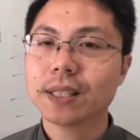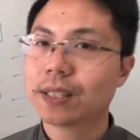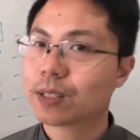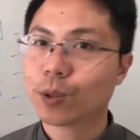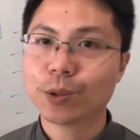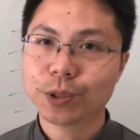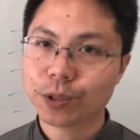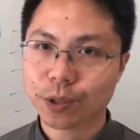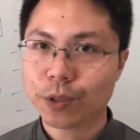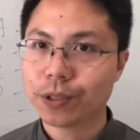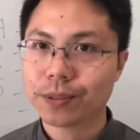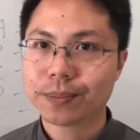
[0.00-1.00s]
It's called
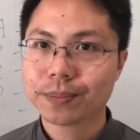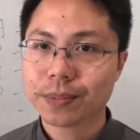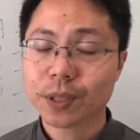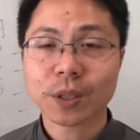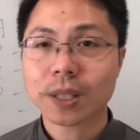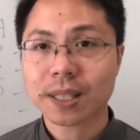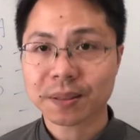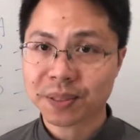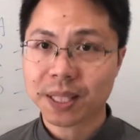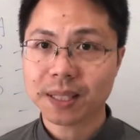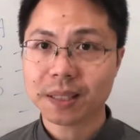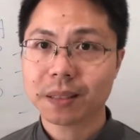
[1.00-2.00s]
unicorn. You're not going to
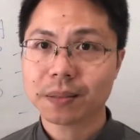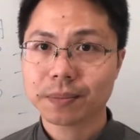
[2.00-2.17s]
find it.